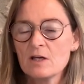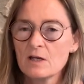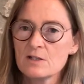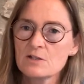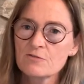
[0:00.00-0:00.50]

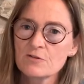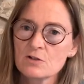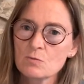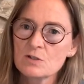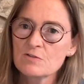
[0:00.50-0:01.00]

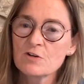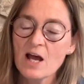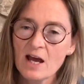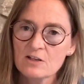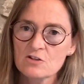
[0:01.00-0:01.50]
with different
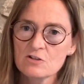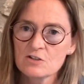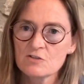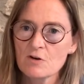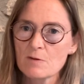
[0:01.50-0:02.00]
actors
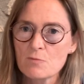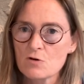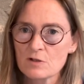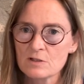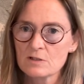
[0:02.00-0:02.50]
is very
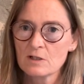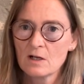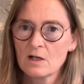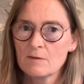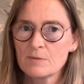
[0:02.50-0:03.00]
important,
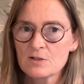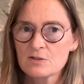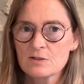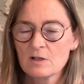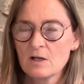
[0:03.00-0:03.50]
because